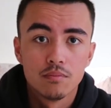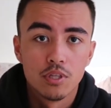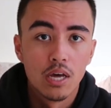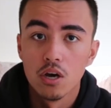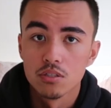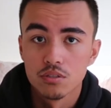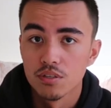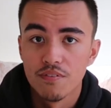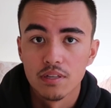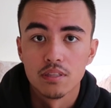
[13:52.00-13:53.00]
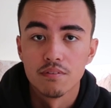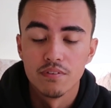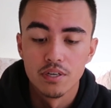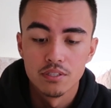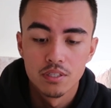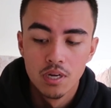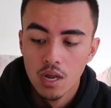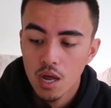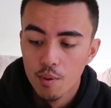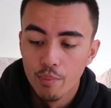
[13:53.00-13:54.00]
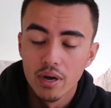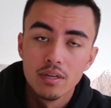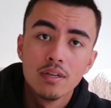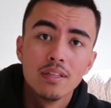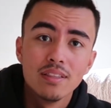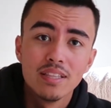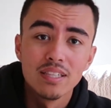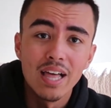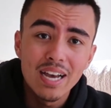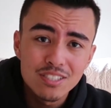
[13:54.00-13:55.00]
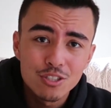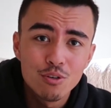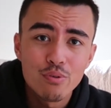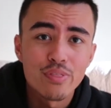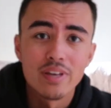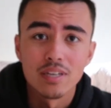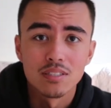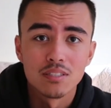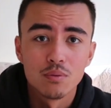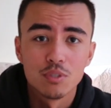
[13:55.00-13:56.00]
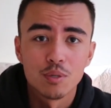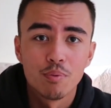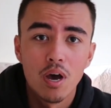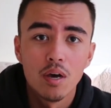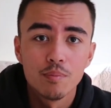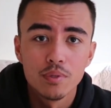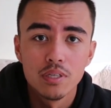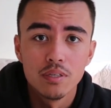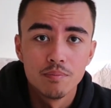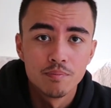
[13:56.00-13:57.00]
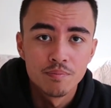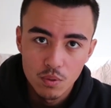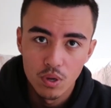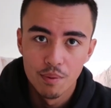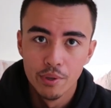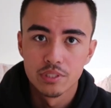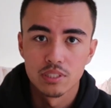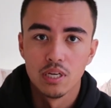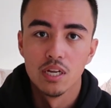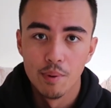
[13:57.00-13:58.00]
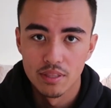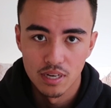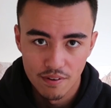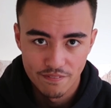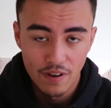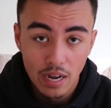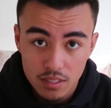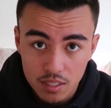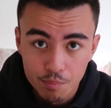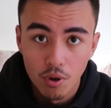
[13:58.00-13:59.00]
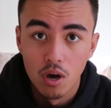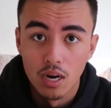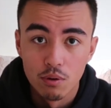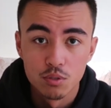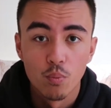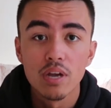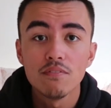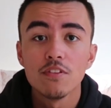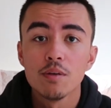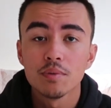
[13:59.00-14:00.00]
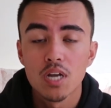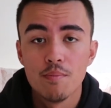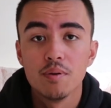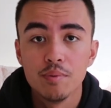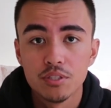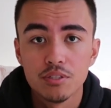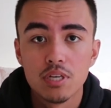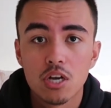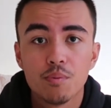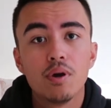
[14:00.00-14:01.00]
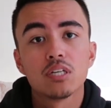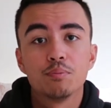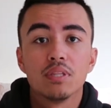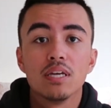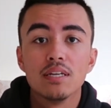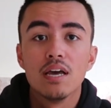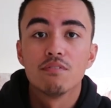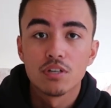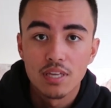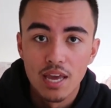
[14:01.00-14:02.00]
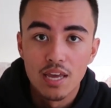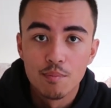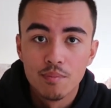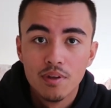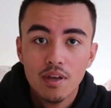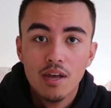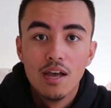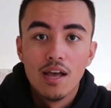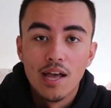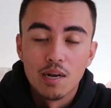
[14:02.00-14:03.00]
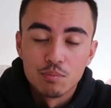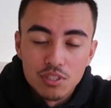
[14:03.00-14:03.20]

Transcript: So that also is affecting the fish. But the last 2 things, which are probably what I'm most excited about, that I finally bought. I was waiting for them to come in a mystery tackle box, but they never came, and I'm